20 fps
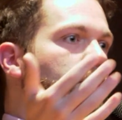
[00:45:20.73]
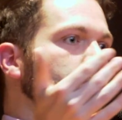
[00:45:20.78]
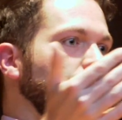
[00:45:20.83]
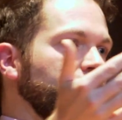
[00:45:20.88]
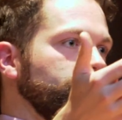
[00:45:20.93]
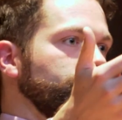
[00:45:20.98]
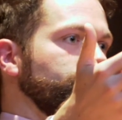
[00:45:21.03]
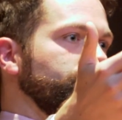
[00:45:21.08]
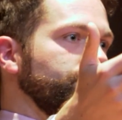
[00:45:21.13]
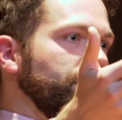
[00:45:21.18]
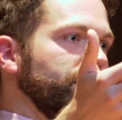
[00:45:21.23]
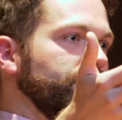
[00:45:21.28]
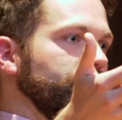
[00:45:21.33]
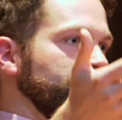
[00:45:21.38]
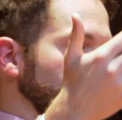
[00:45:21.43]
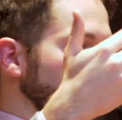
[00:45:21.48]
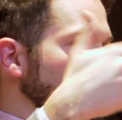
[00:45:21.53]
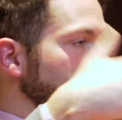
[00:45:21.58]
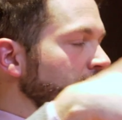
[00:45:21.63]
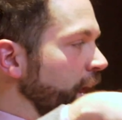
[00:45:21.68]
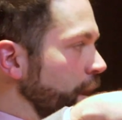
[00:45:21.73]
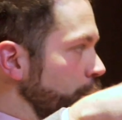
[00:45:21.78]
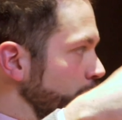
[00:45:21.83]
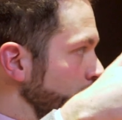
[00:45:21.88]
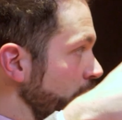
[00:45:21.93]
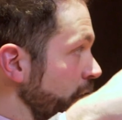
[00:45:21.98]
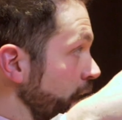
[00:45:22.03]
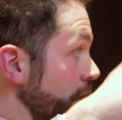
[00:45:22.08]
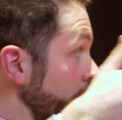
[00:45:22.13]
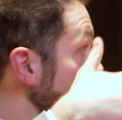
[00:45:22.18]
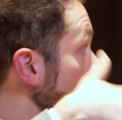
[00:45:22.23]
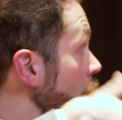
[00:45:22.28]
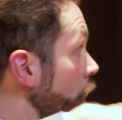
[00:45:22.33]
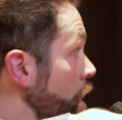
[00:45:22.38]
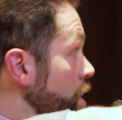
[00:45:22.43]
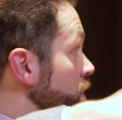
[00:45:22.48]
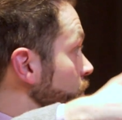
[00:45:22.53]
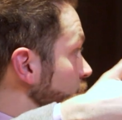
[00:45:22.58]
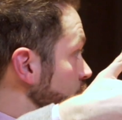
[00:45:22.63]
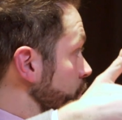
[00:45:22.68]
but but this woman had read
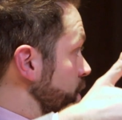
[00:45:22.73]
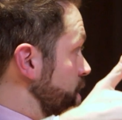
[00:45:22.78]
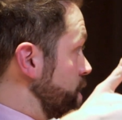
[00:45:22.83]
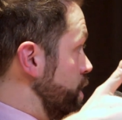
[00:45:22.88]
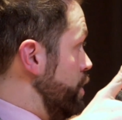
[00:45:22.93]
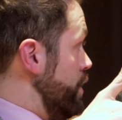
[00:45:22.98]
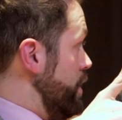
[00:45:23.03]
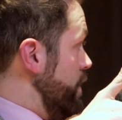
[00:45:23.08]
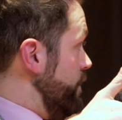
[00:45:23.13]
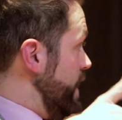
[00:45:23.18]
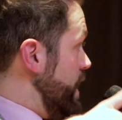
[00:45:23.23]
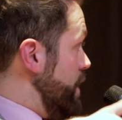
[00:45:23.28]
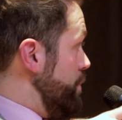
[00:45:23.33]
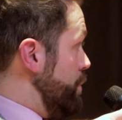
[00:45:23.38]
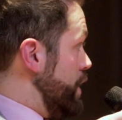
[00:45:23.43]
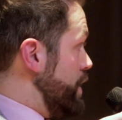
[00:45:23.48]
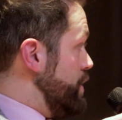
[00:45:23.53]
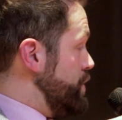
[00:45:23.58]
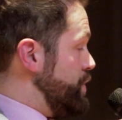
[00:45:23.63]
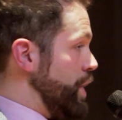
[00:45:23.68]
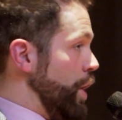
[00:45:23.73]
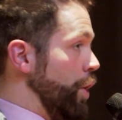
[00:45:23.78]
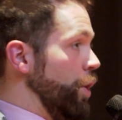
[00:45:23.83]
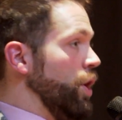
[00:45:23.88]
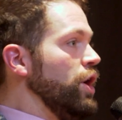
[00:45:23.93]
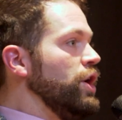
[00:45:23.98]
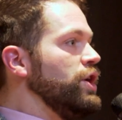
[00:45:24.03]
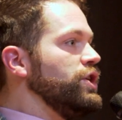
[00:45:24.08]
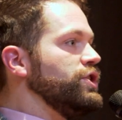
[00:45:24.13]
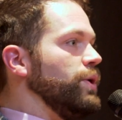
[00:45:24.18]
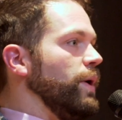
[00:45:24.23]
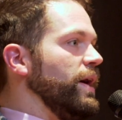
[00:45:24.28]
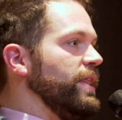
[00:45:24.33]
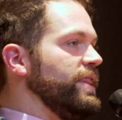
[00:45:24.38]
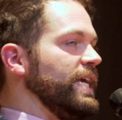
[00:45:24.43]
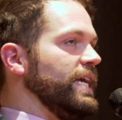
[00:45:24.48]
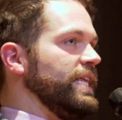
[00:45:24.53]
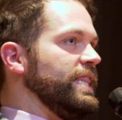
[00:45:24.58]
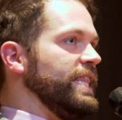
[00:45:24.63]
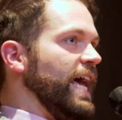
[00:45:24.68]
all of the material available, and so so I
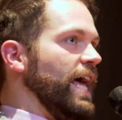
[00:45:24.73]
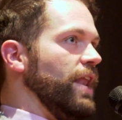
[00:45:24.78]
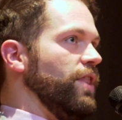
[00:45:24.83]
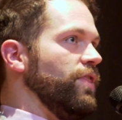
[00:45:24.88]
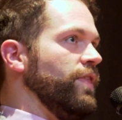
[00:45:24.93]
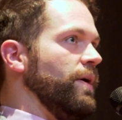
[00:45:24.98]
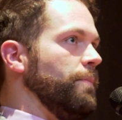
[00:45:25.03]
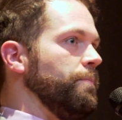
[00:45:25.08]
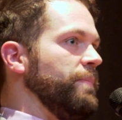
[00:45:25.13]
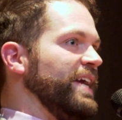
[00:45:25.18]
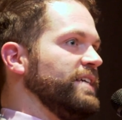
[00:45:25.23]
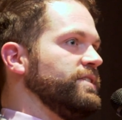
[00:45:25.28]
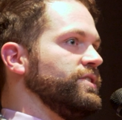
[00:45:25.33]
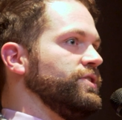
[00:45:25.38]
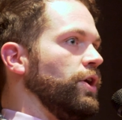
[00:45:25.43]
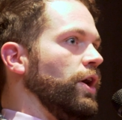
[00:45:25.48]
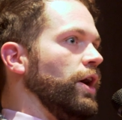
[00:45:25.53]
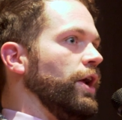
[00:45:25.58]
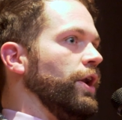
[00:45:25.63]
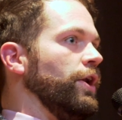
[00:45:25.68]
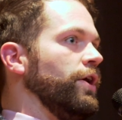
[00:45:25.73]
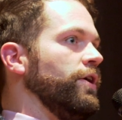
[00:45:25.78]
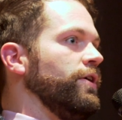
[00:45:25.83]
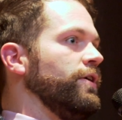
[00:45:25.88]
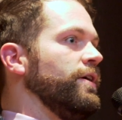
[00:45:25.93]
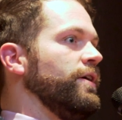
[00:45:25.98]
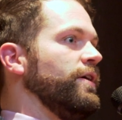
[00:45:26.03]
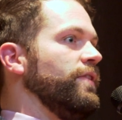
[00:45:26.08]
think that that based on